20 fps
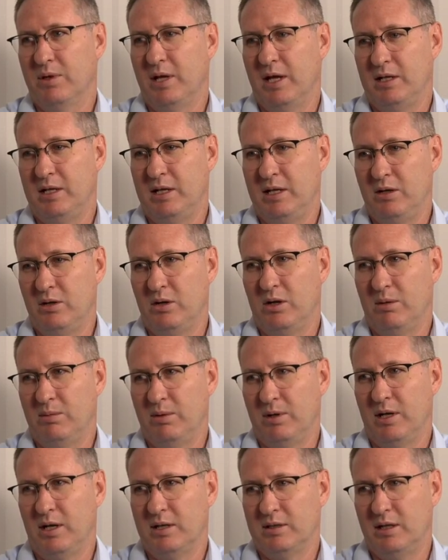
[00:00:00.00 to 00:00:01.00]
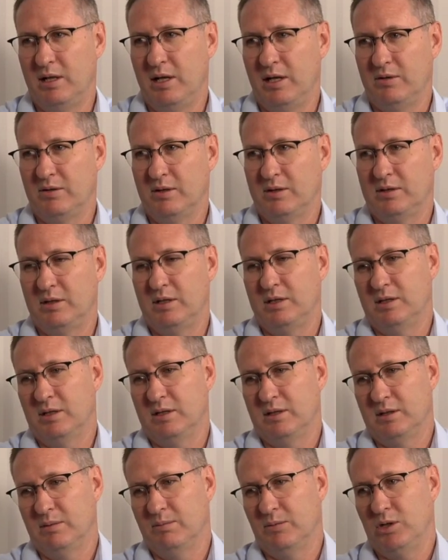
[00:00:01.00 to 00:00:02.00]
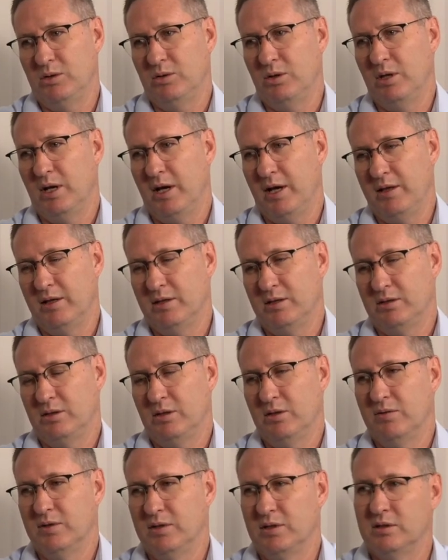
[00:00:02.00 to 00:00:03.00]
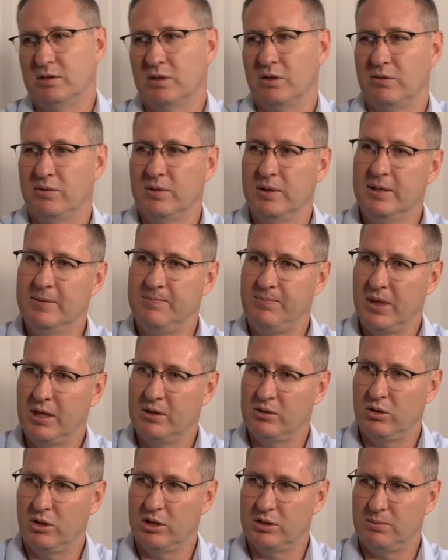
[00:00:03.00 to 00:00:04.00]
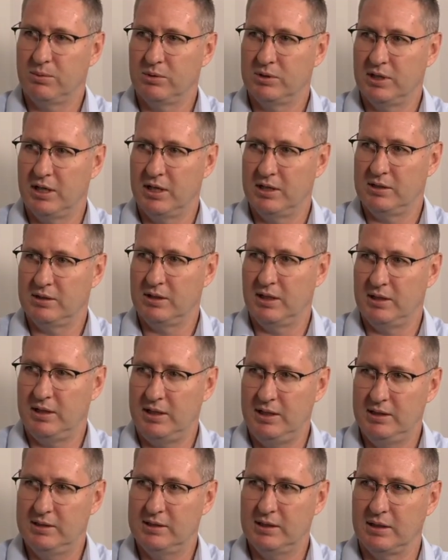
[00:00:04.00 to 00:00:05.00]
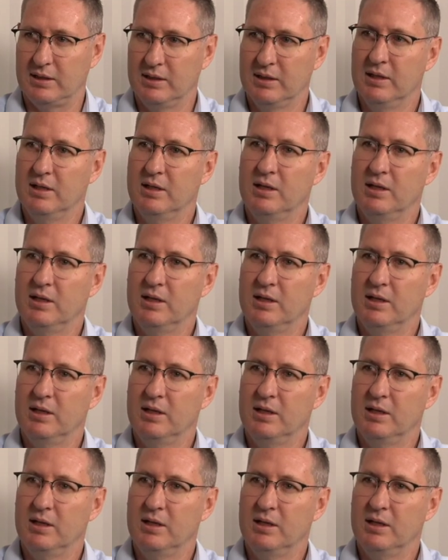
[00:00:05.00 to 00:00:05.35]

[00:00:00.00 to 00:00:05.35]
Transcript: that decarbonised electricity system to the other services of transportation and heating,